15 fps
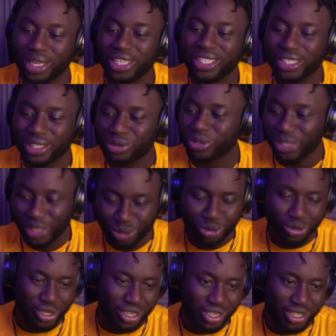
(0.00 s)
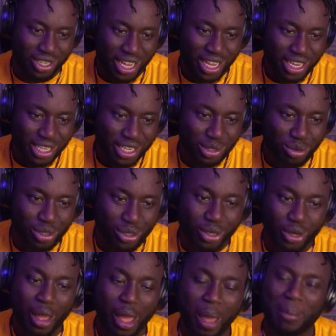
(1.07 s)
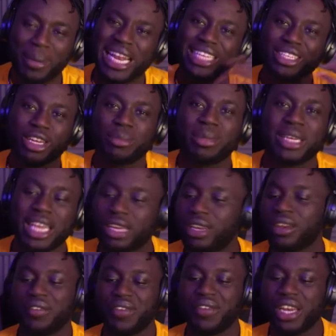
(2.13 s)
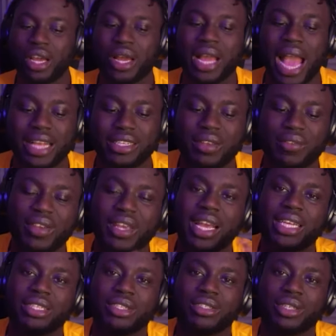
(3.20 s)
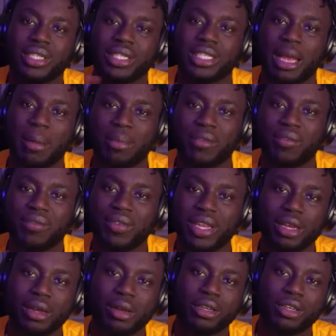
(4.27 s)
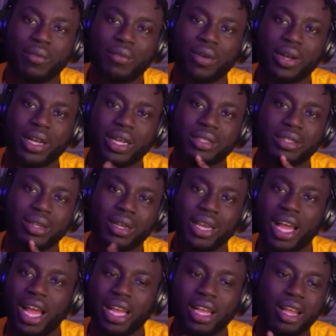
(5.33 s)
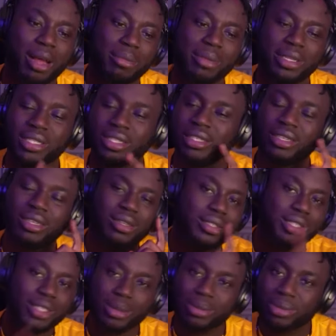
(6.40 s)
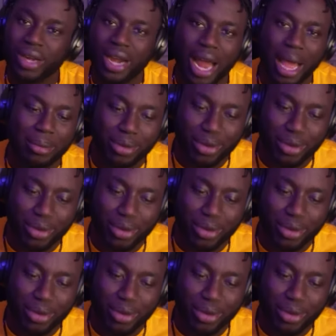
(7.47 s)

This was good. This was good. But that's gonna be the end of the video, guys. If you guys enjoyed this type of video, don't forget to like, comment, subscribe.